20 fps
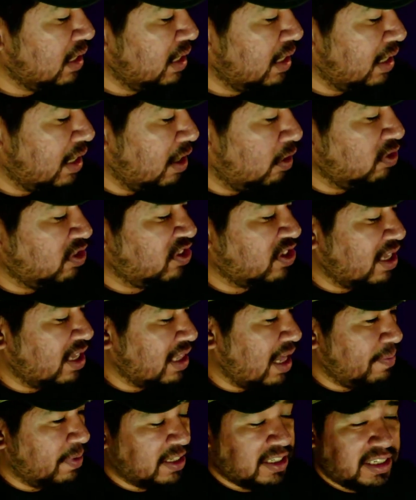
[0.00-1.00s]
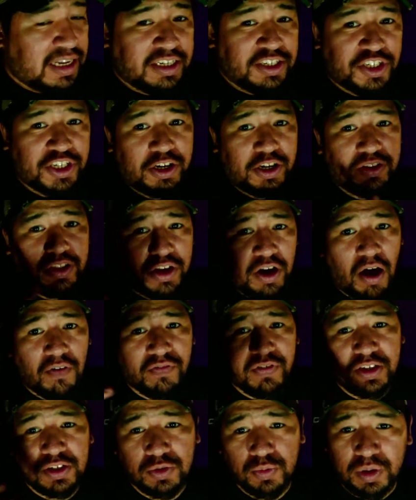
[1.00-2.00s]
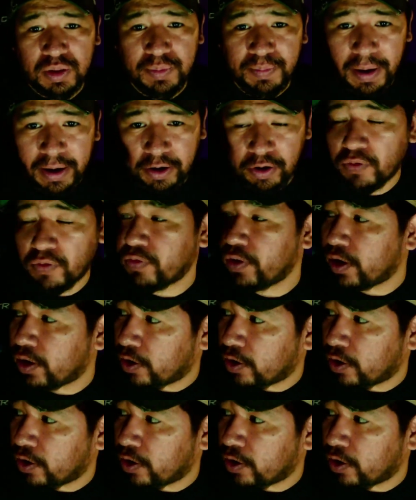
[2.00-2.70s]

I only say that because I share the office with my girlfriend.